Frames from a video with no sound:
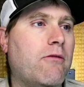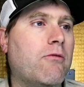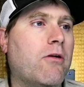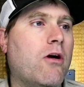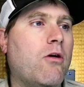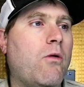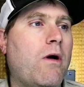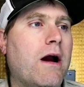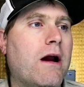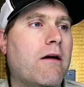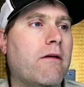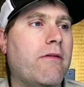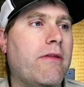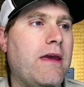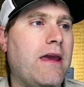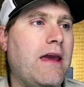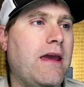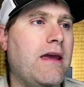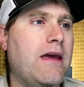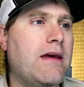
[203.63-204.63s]
require
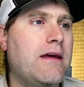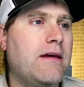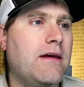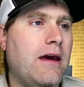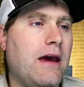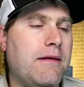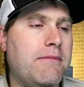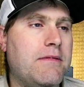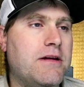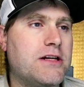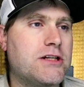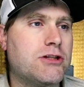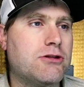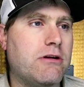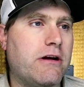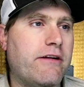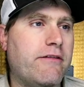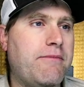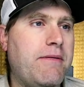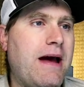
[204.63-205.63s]
the
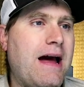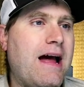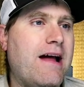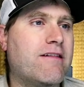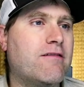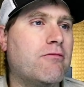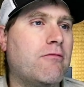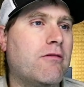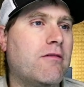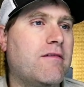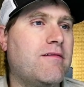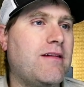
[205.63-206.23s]
administrative password.